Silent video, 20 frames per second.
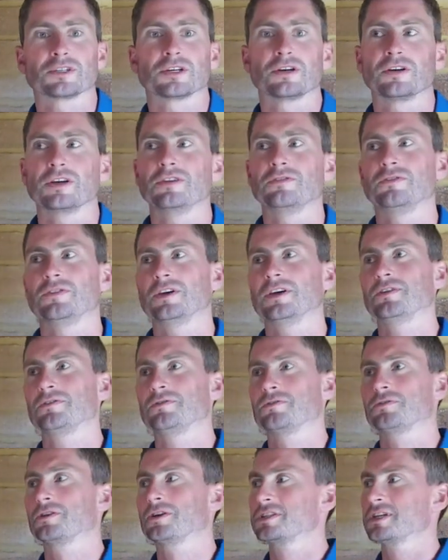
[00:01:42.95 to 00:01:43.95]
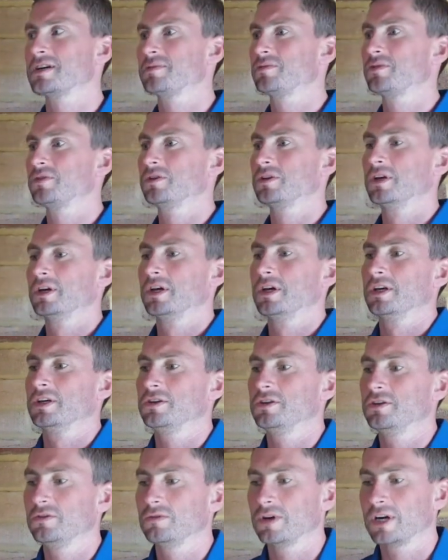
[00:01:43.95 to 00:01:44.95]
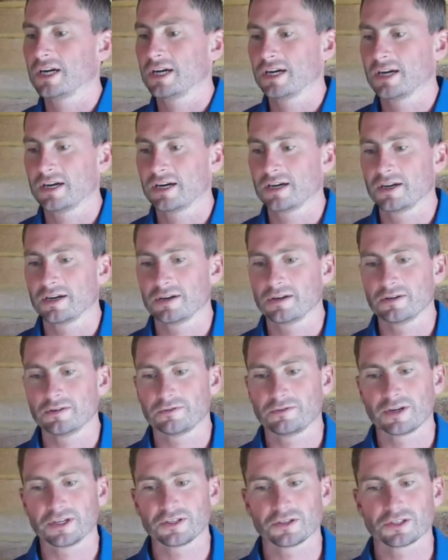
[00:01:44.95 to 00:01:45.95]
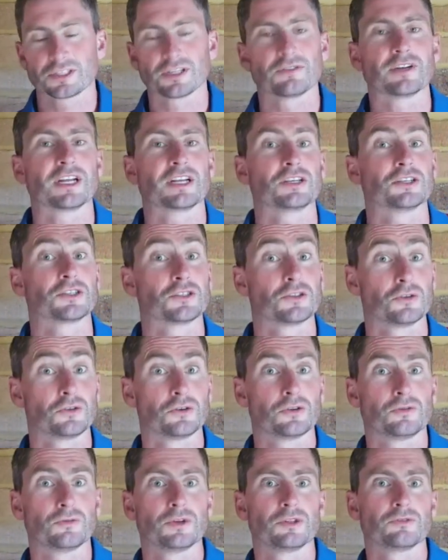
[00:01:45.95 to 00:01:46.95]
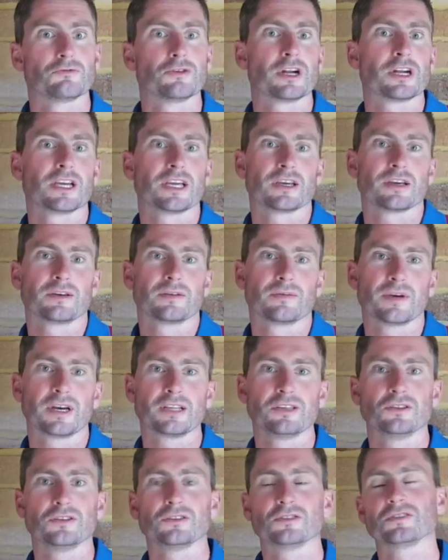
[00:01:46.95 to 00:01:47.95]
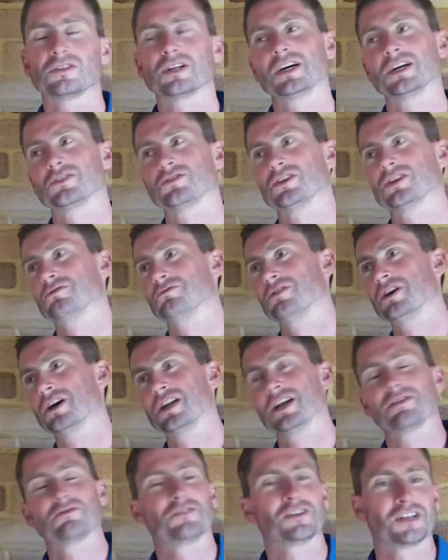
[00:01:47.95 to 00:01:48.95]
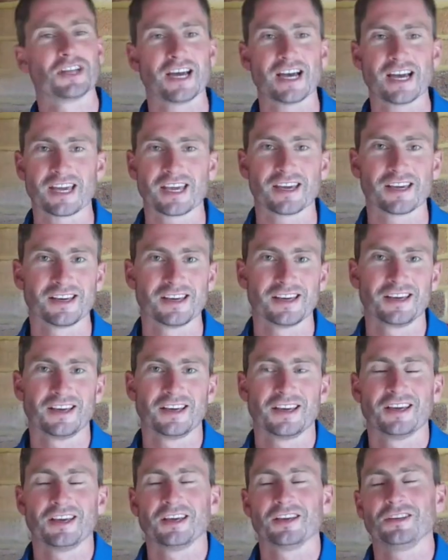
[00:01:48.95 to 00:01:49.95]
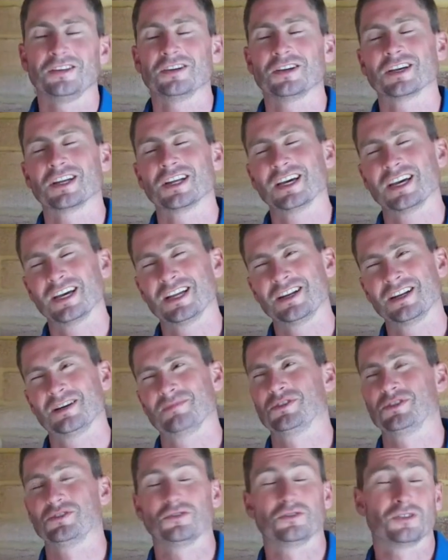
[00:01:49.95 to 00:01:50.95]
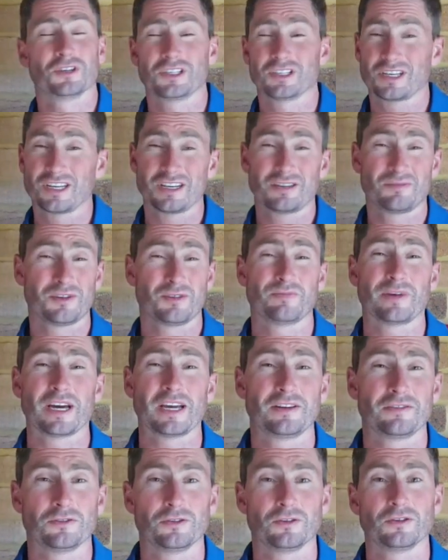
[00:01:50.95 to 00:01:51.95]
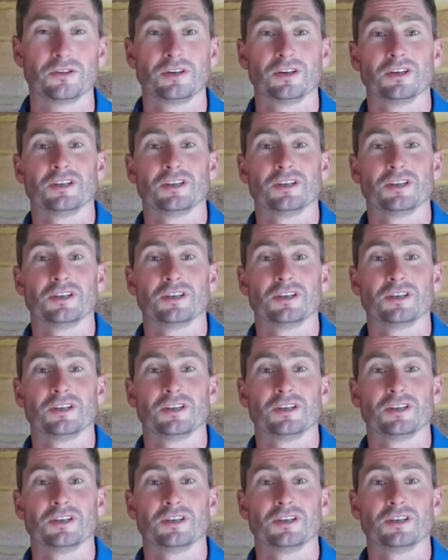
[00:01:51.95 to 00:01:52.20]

So if for example, you find yourself getting sore with running and you start trying to run every day, you're going to end up sore. It's going to be painful.